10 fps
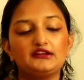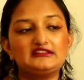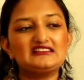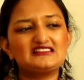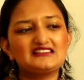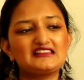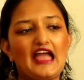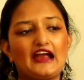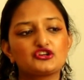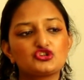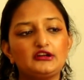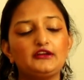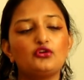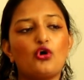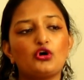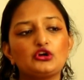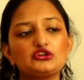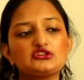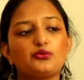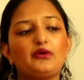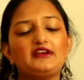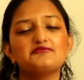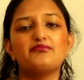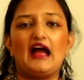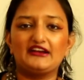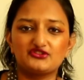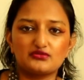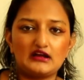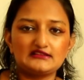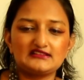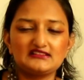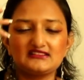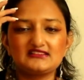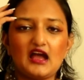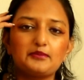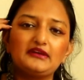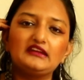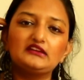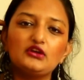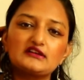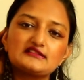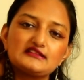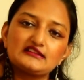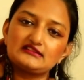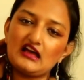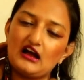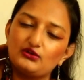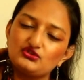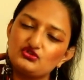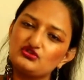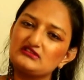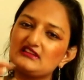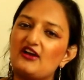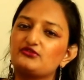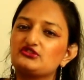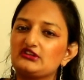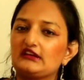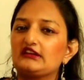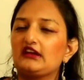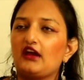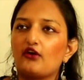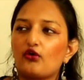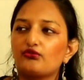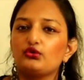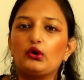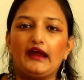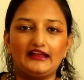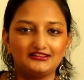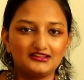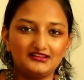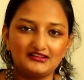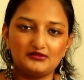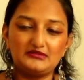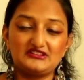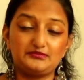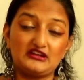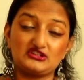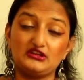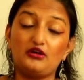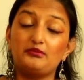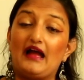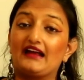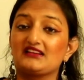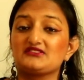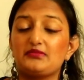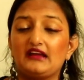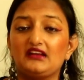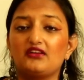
this is actually not a very bad transit. It's happening in your 6th house. You just have to take care of your health a little bit, especially your back and spine